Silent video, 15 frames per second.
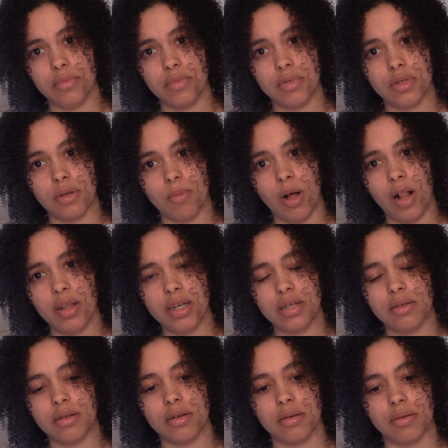
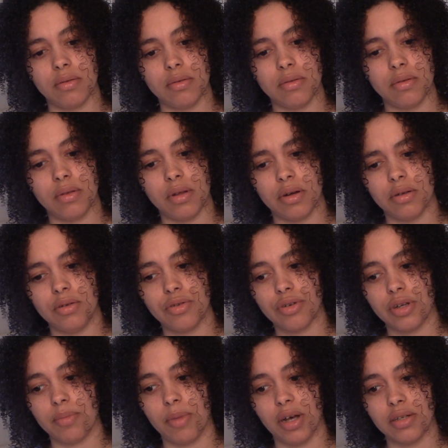Somalians they're
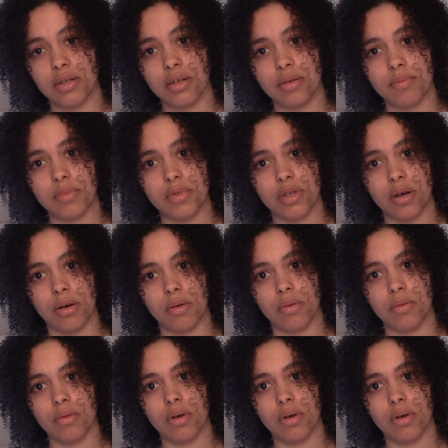usually Muslim, so